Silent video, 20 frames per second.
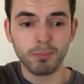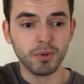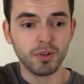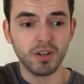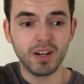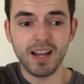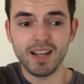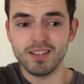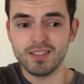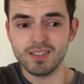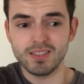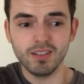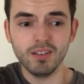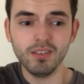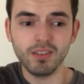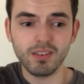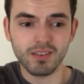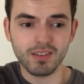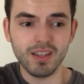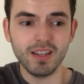but I still
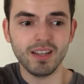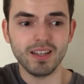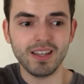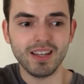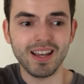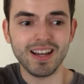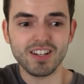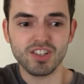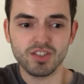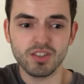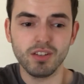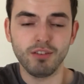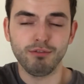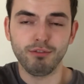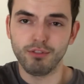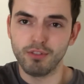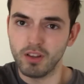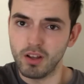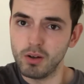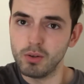think he actually
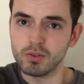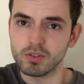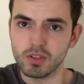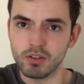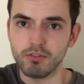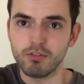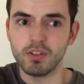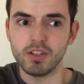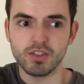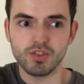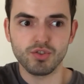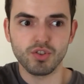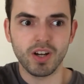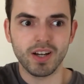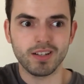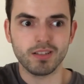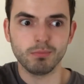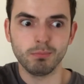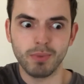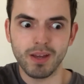flows over these
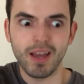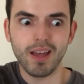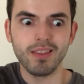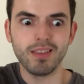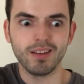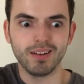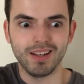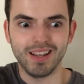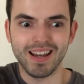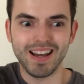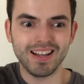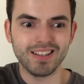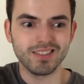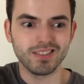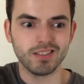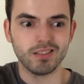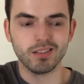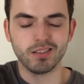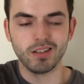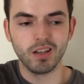tracks better than he has
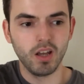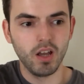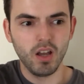done